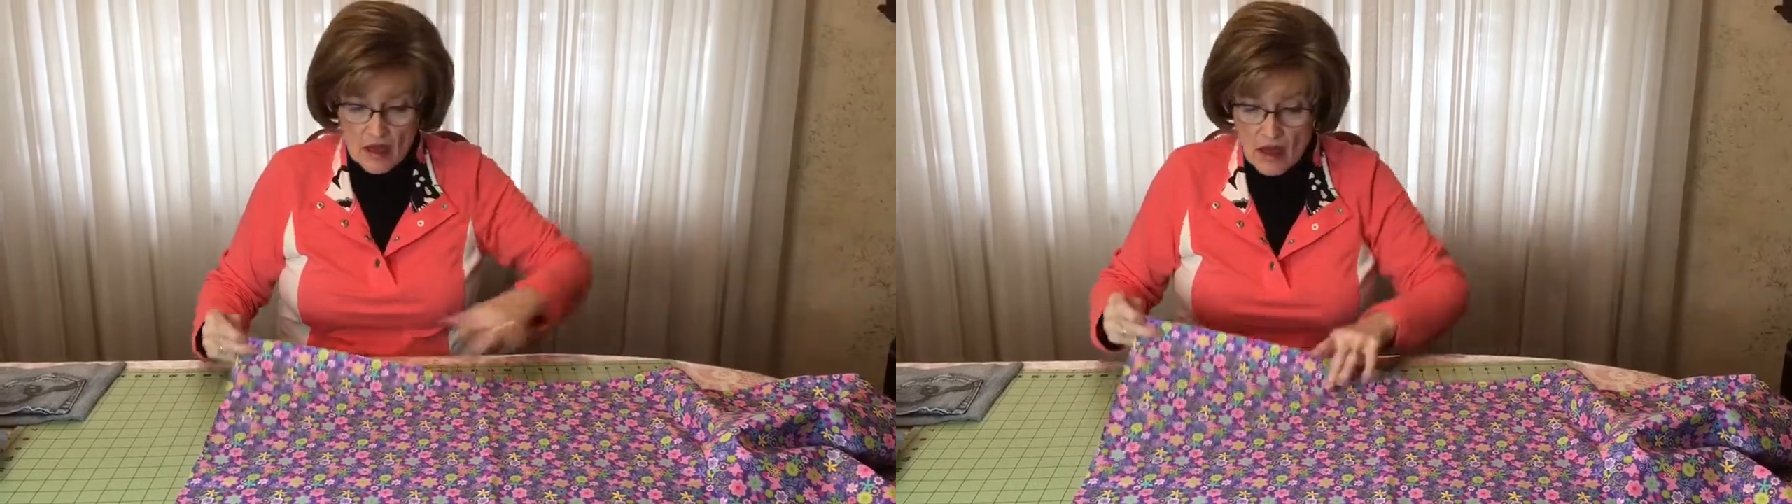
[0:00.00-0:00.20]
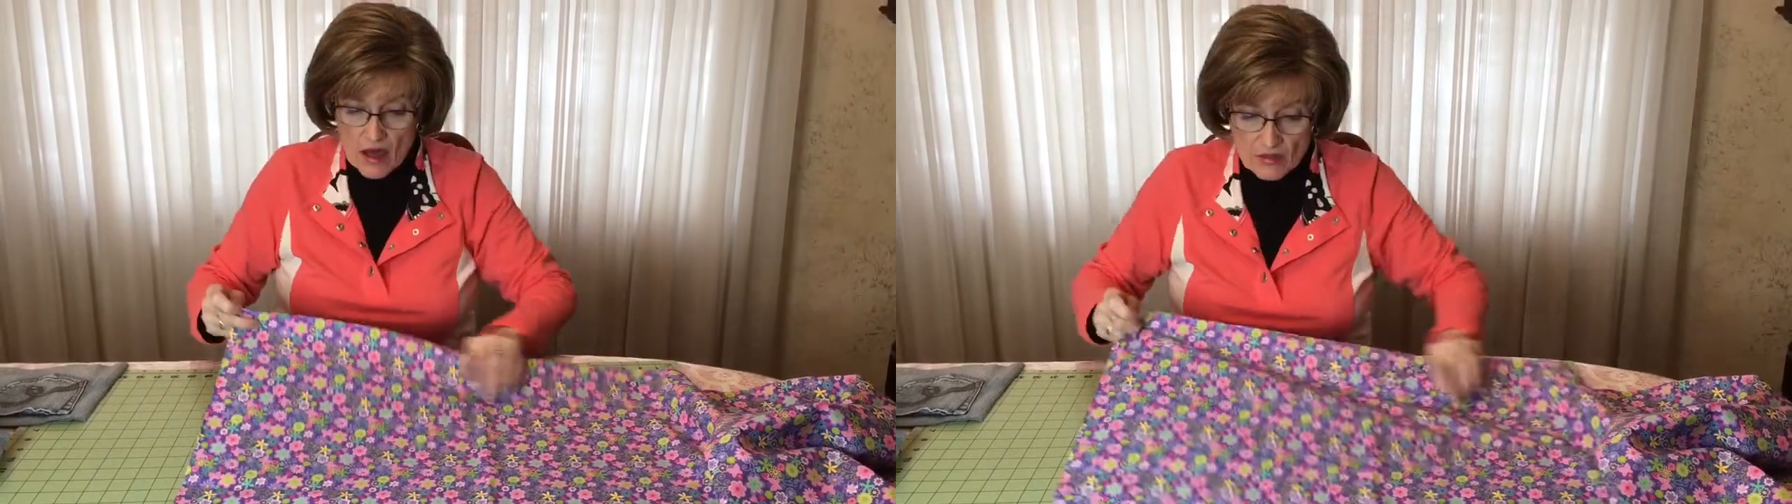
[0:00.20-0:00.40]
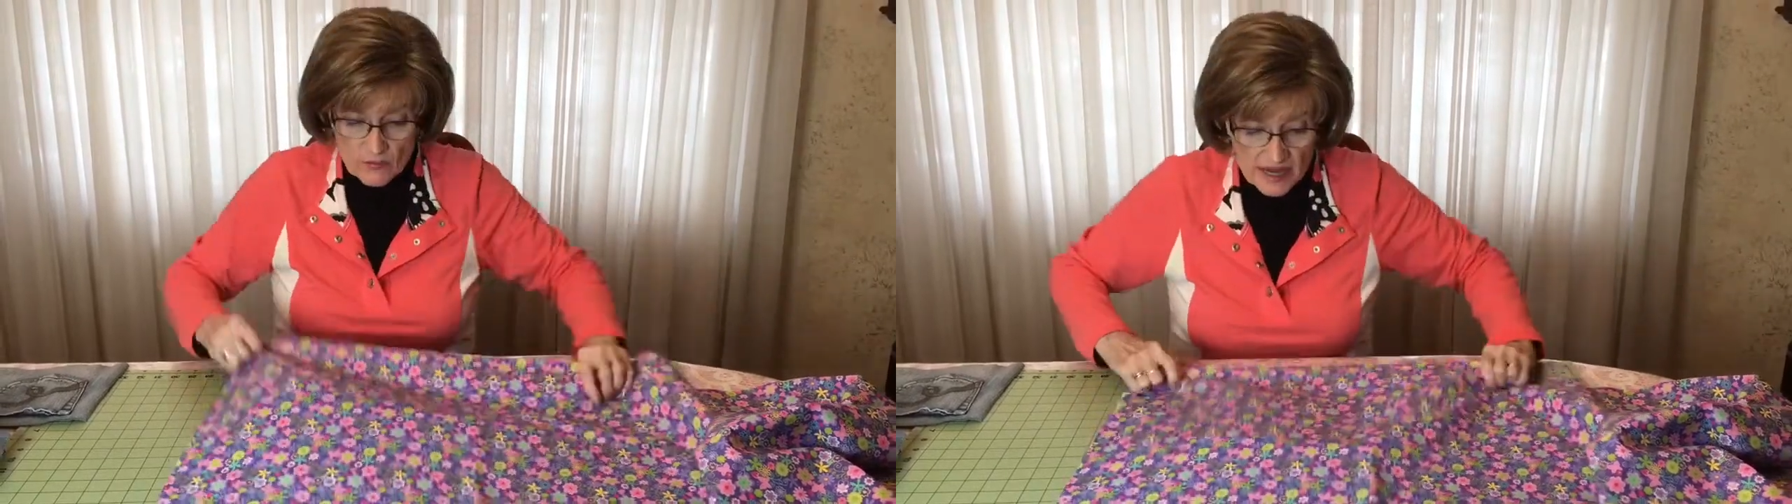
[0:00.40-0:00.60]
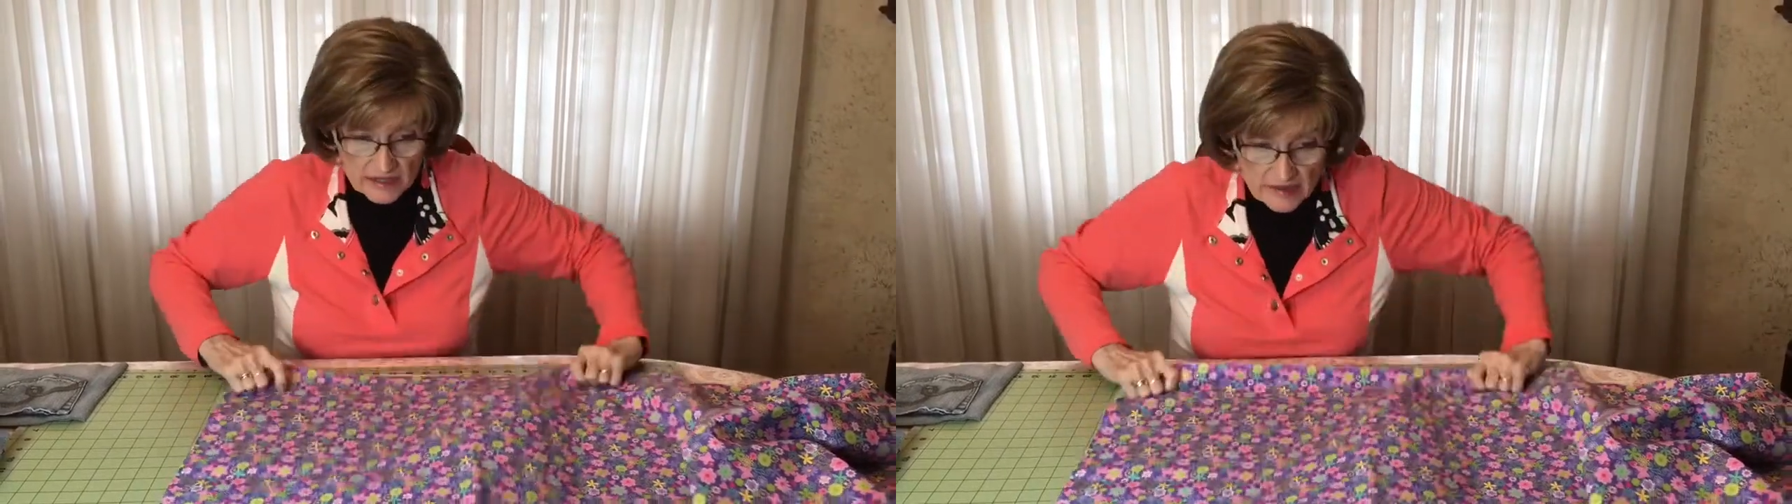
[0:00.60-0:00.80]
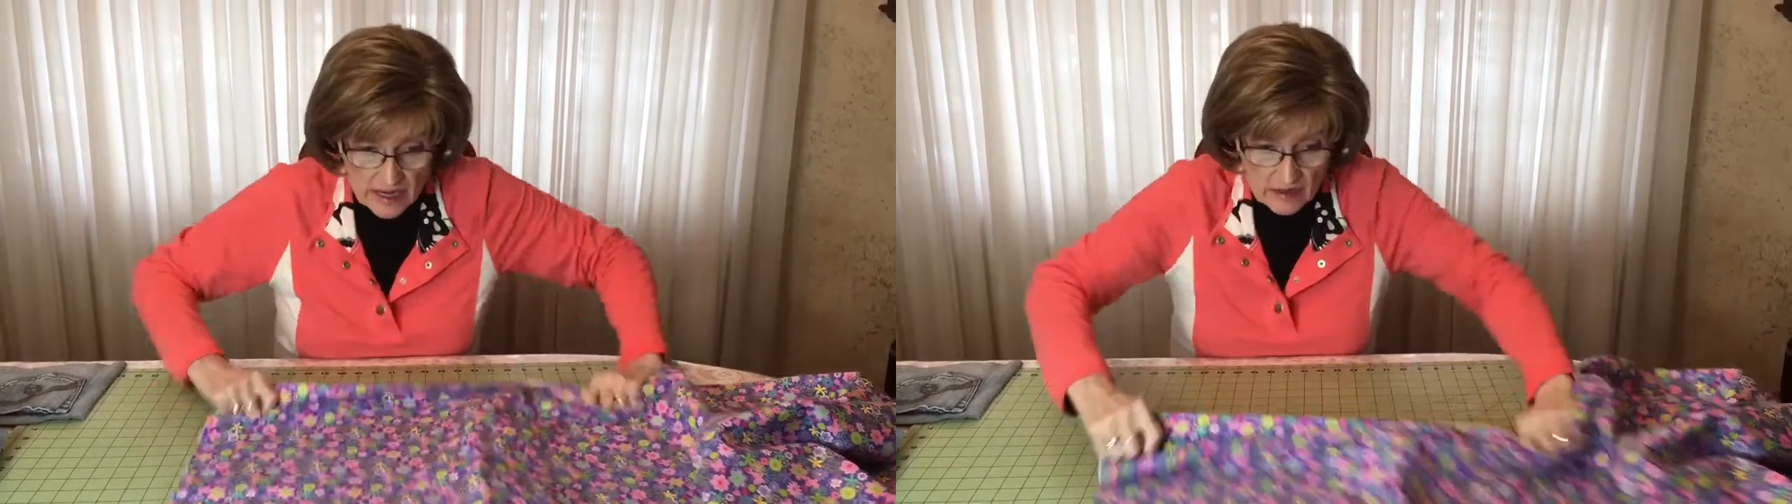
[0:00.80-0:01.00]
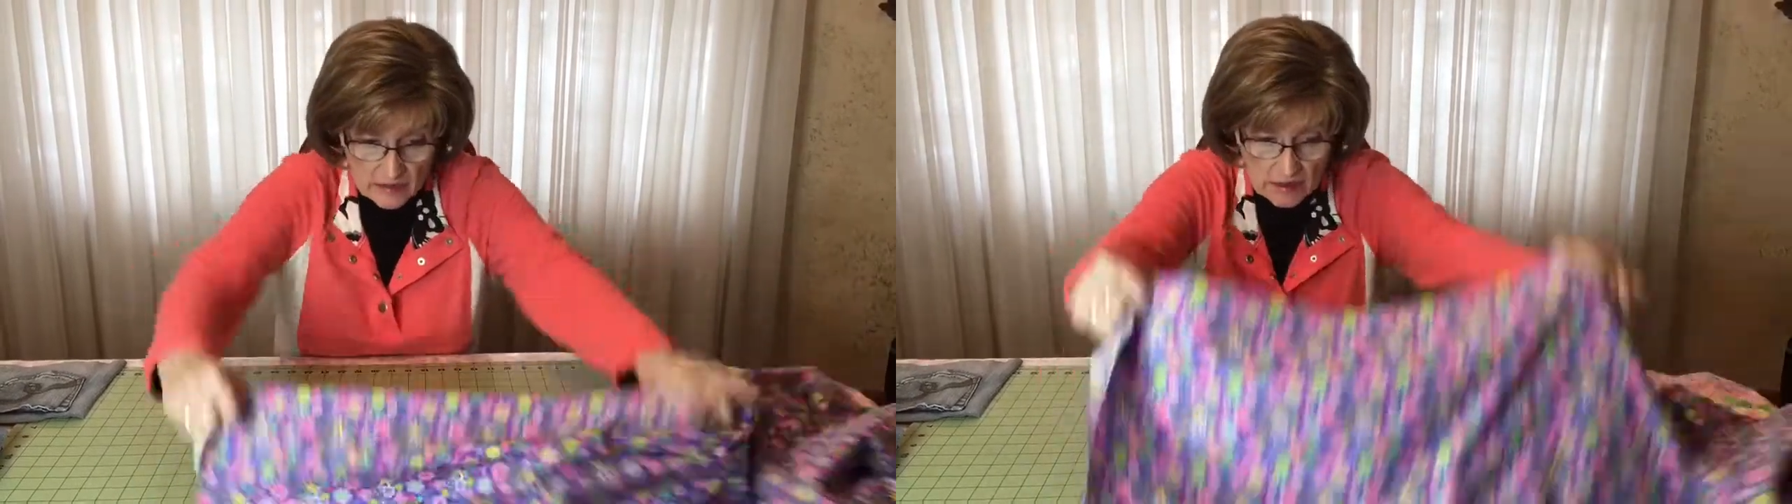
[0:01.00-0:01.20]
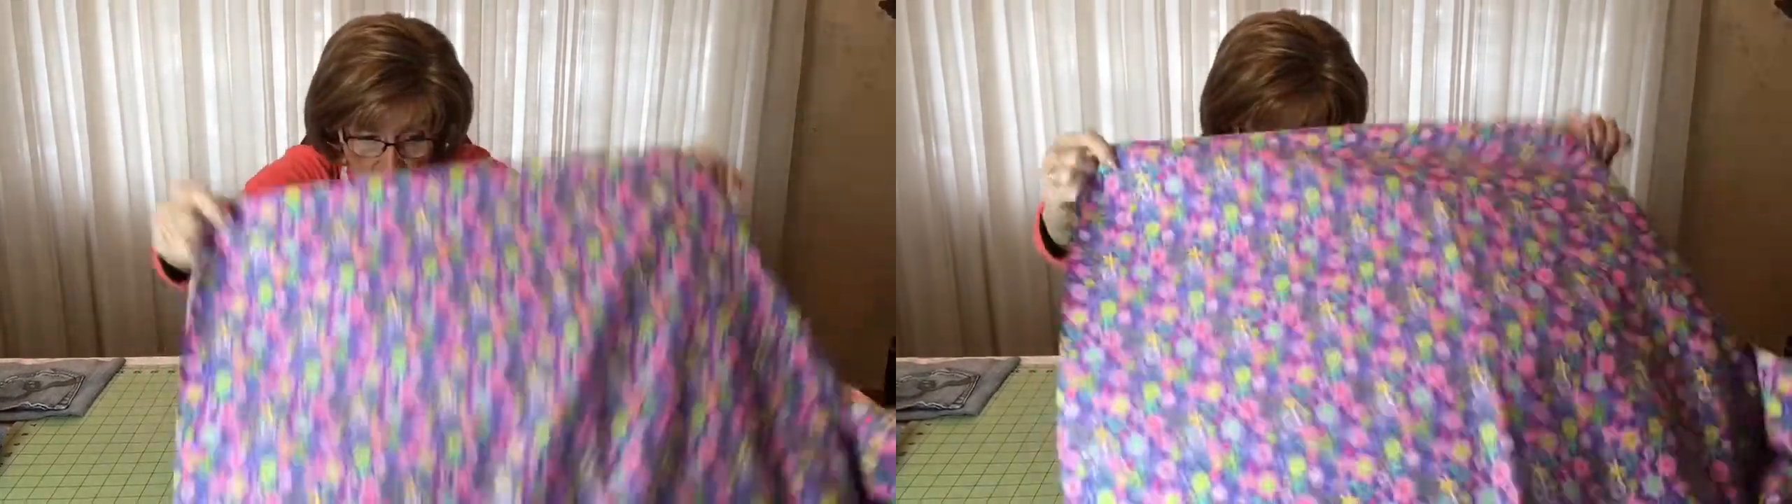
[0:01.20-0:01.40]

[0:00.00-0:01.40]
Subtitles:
all the way down